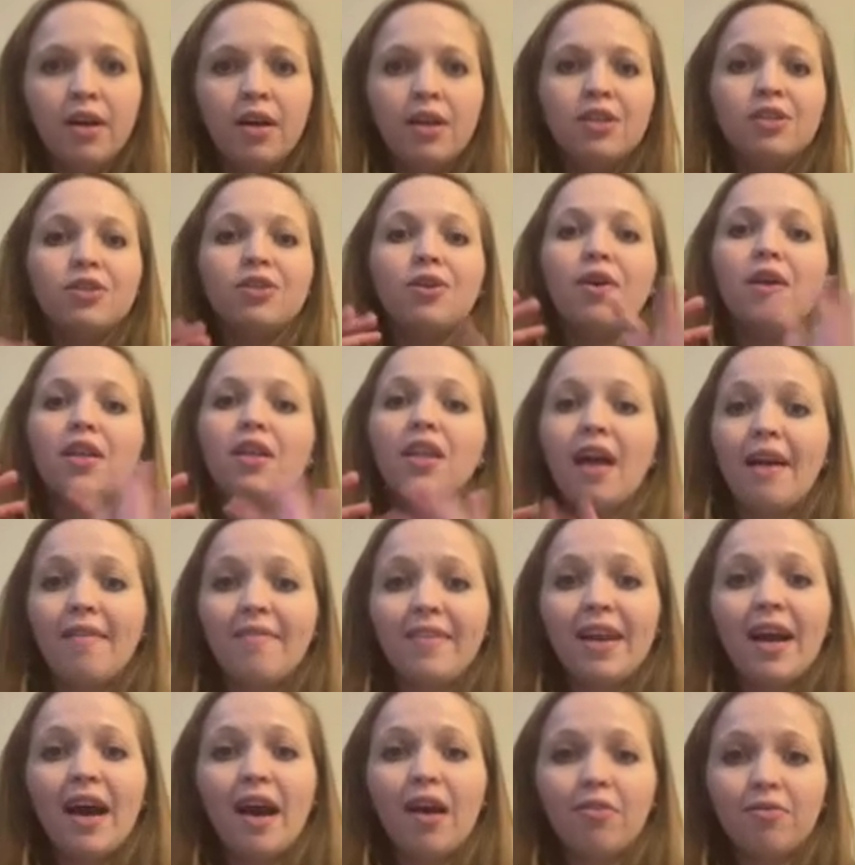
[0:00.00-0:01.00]
So
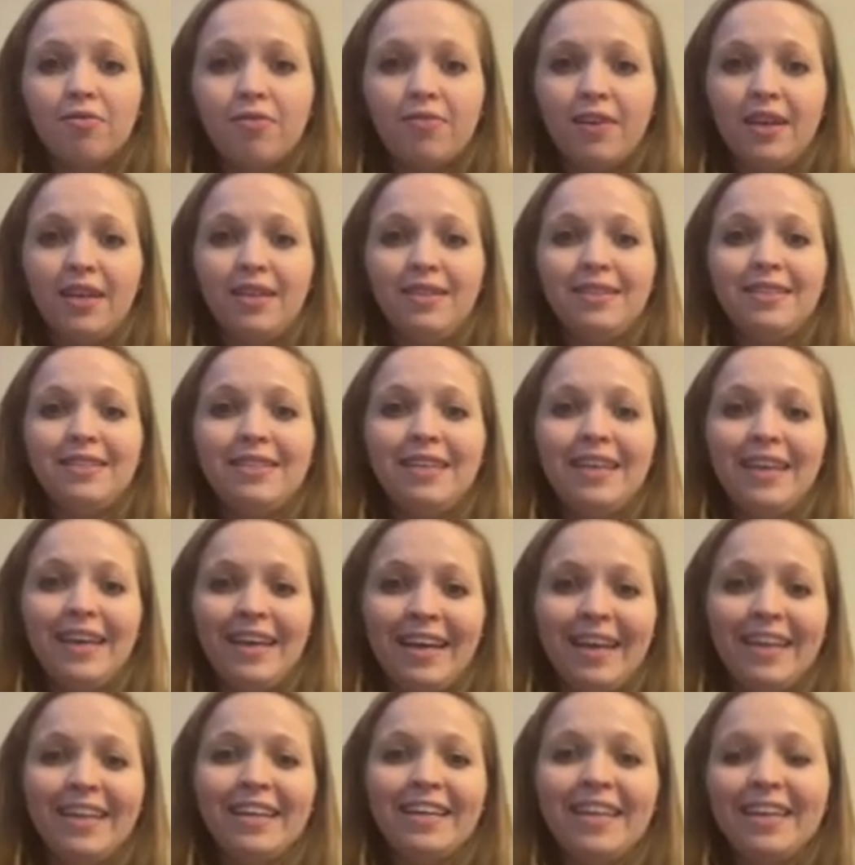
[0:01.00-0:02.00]
11 outfits
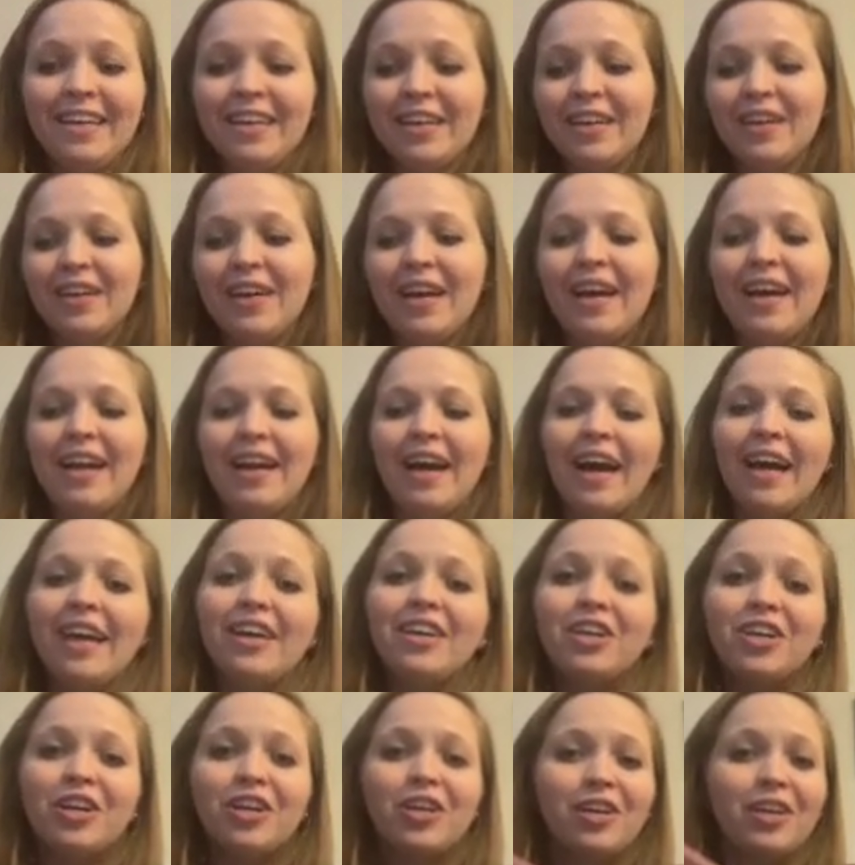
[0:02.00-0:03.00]
in here. And I
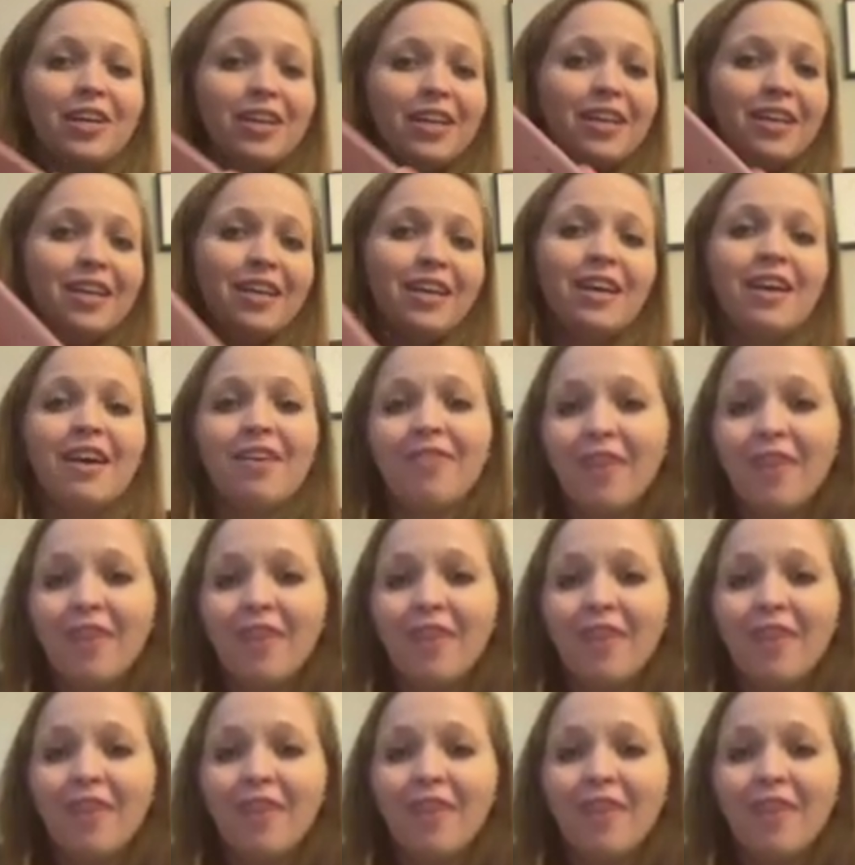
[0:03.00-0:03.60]
could, if